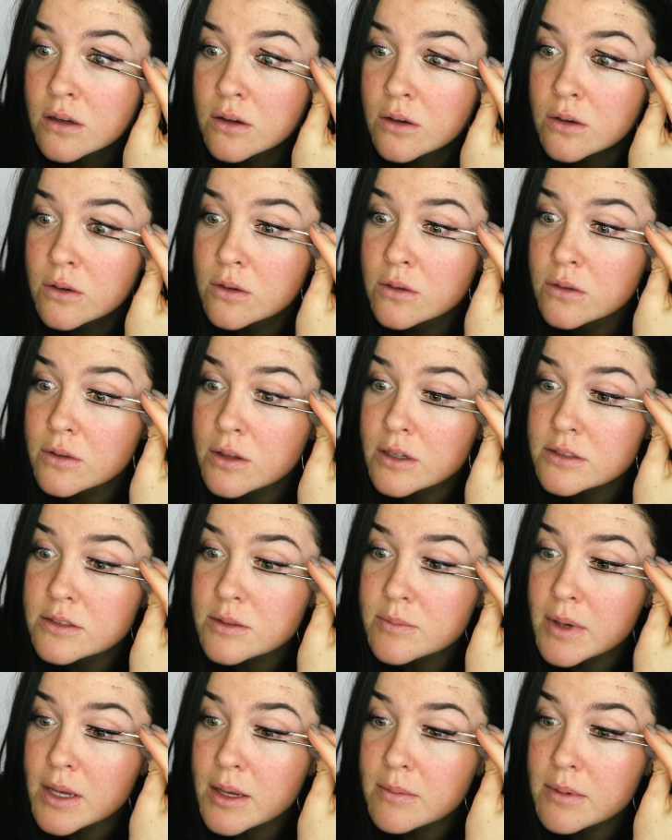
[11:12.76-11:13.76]
Ooh, there's a
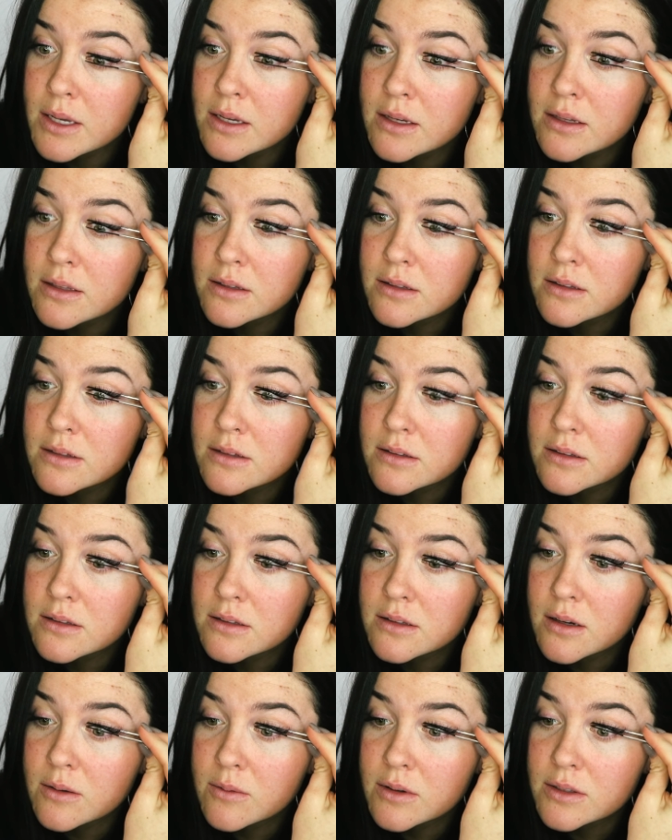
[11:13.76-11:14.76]
baby
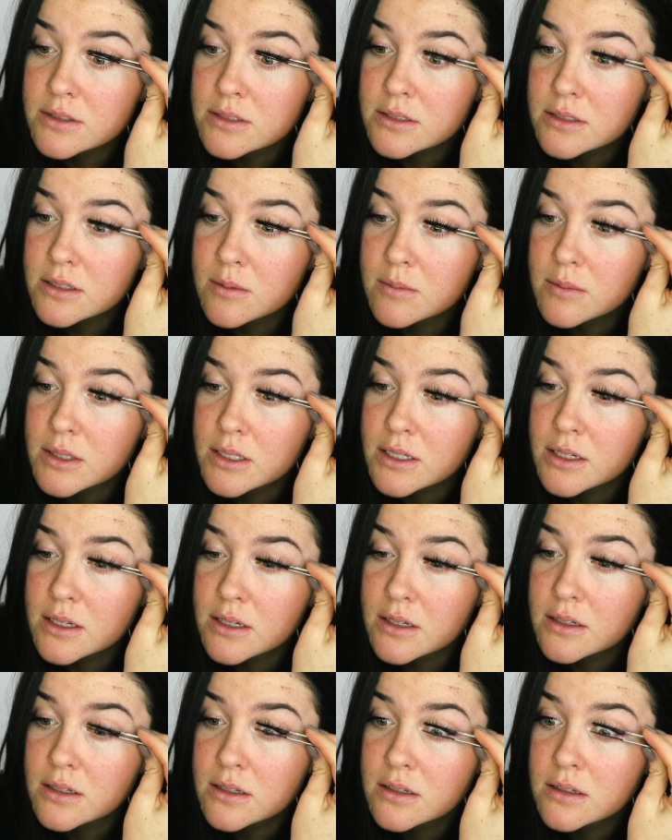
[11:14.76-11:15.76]
that wants to come in here.